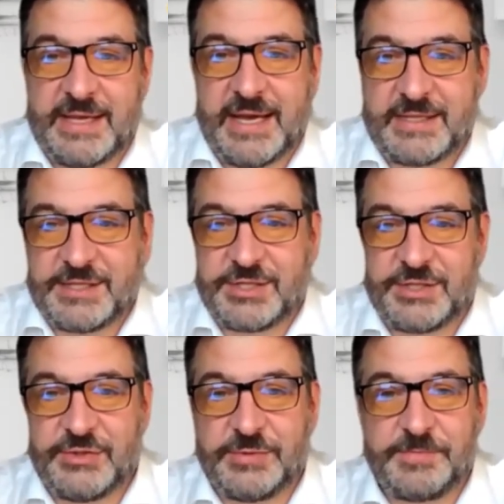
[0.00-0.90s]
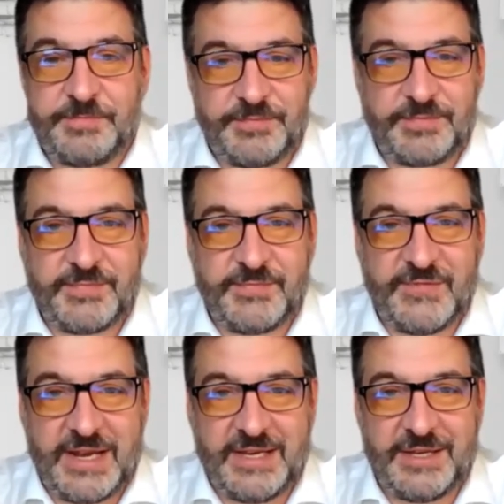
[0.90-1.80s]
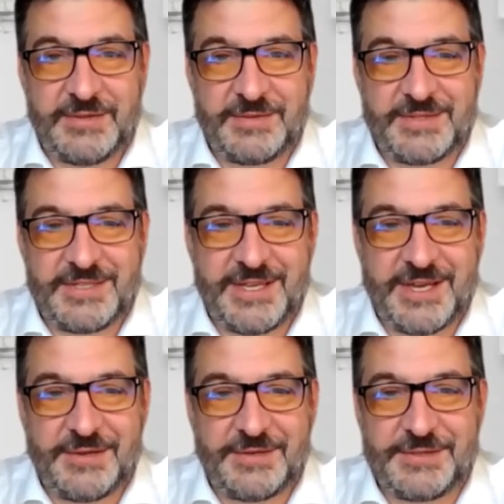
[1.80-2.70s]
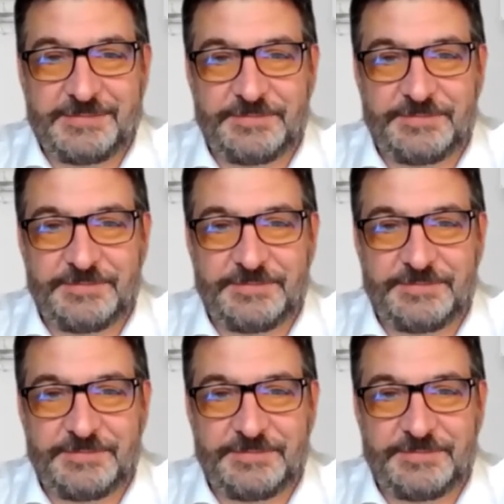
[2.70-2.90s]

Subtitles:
additional value to those.